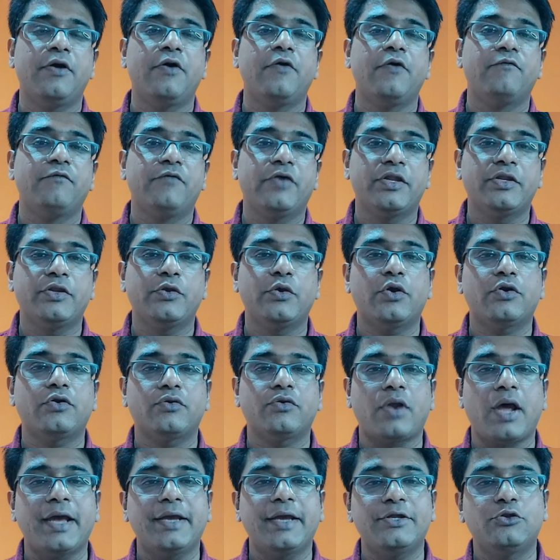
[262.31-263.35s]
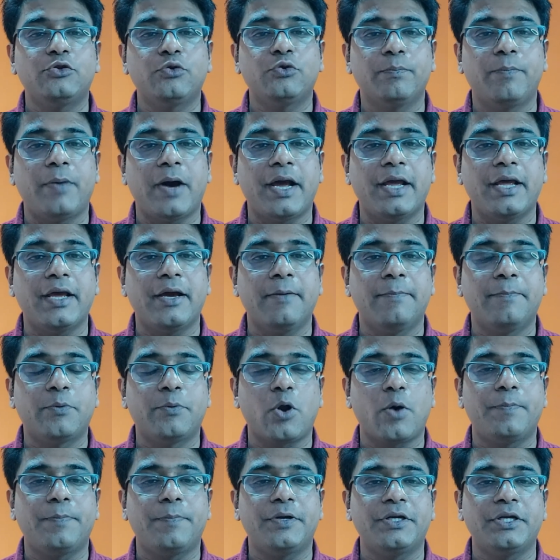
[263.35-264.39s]
when you're trying to buy a
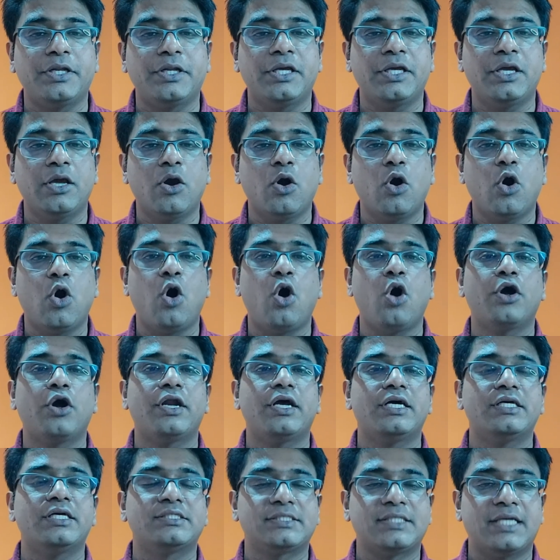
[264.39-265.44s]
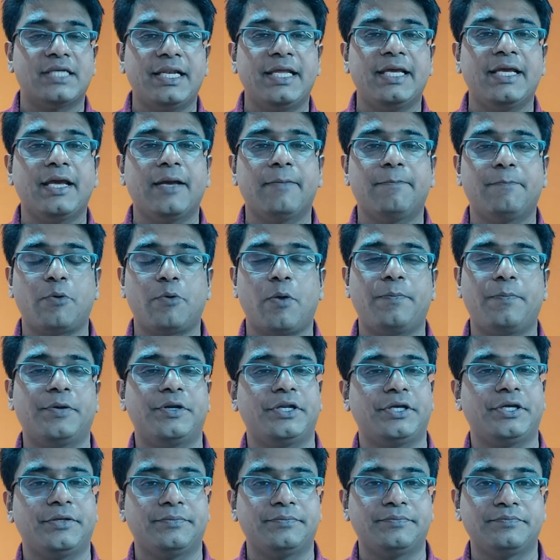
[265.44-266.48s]
property or selling a property.